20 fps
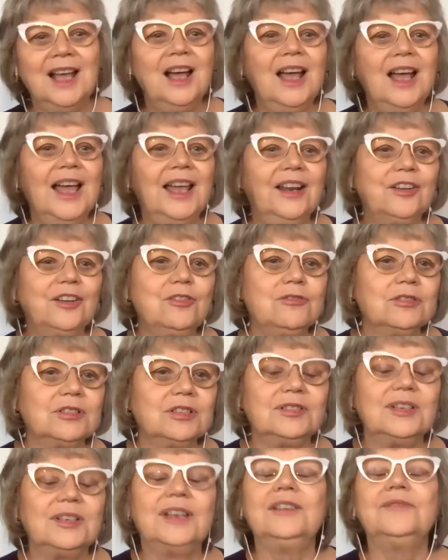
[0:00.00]
And of
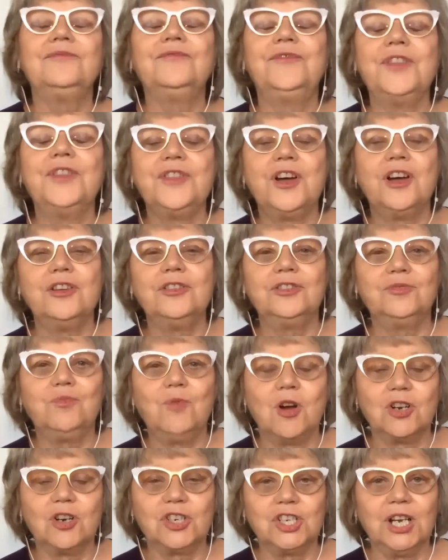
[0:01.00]
course, uh, for those
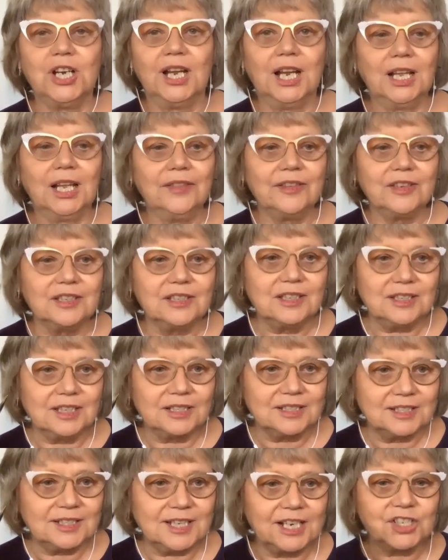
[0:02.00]
watching, there's a
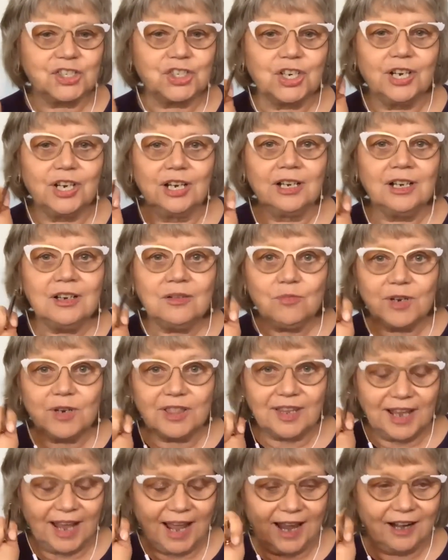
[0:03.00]
session
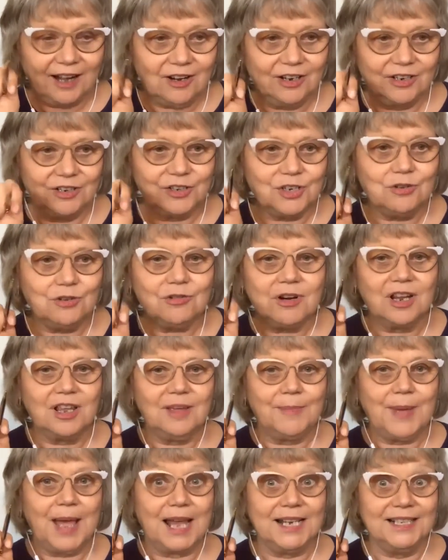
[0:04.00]
with Aaron talking
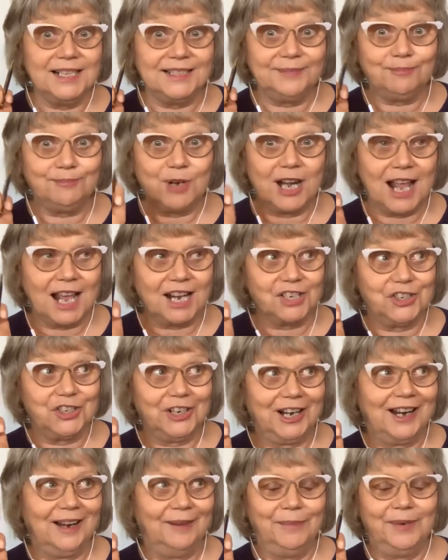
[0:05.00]
about his
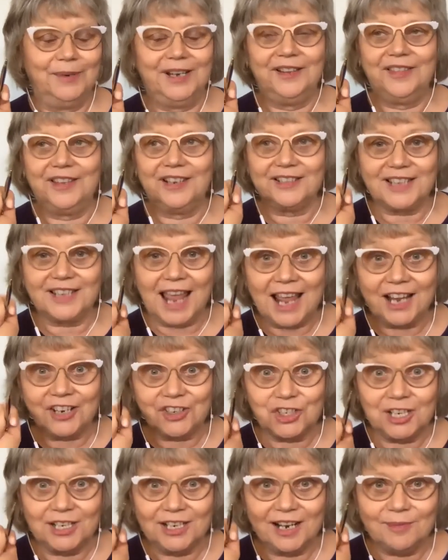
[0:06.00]
production company that's
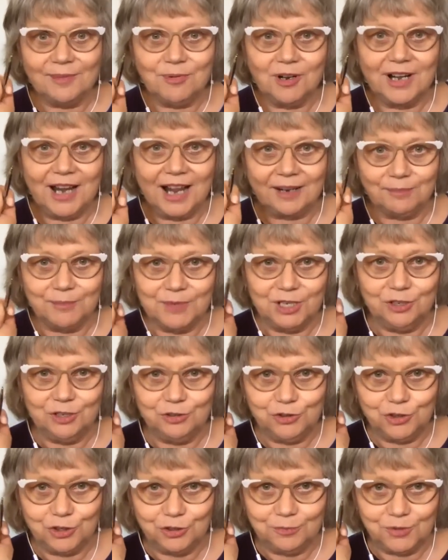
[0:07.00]
actually up on ACMI
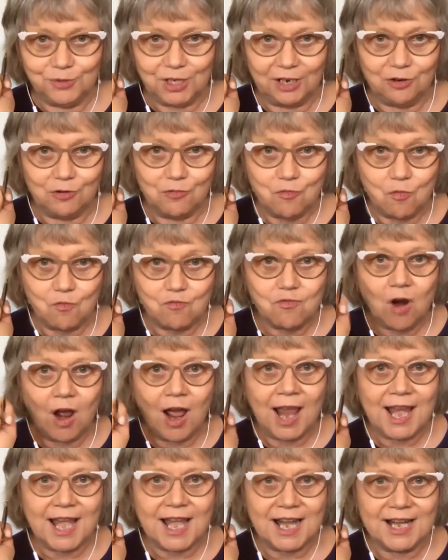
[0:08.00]
YouTube channel
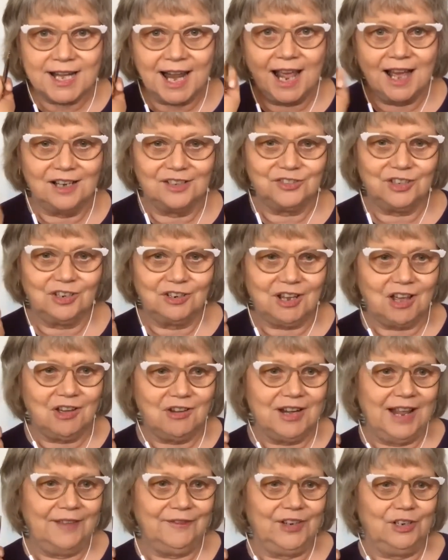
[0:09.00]
right now. So go
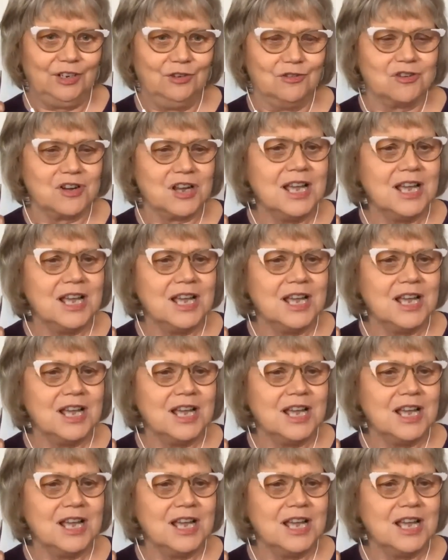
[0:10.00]
and have a look.